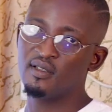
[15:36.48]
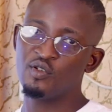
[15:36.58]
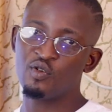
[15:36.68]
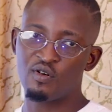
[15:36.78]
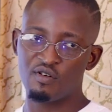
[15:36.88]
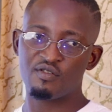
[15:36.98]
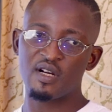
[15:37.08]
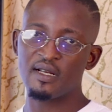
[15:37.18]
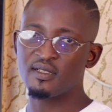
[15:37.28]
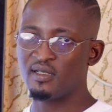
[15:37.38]
You
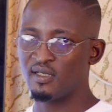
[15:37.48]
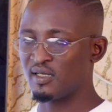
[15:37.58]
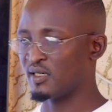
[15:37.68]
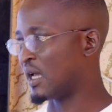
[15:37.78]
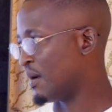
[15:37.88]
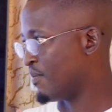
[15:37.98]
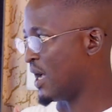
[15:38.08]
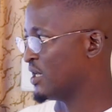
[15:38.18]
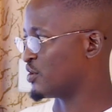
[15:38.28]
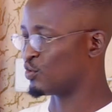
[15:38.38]
contract a disease. And
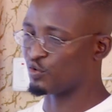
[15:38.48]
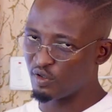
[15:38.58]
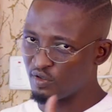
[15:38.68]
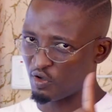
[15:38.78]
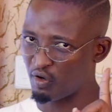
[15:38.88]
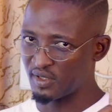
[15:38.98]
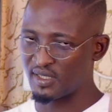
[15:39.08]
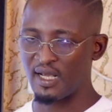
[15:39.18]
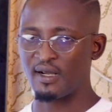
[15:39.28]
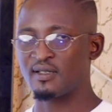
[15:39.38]
mind you, you don't
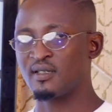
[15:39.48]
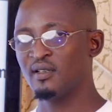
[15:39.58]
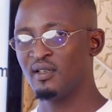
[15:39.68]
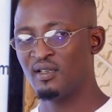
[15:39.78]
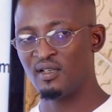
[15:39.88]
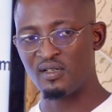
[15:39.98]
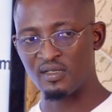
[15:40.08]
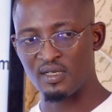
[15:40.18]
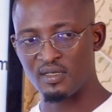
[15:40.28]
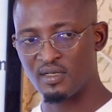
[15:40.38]
contact a
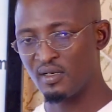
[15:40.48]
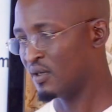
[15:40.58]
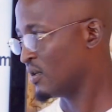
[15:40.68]
disease.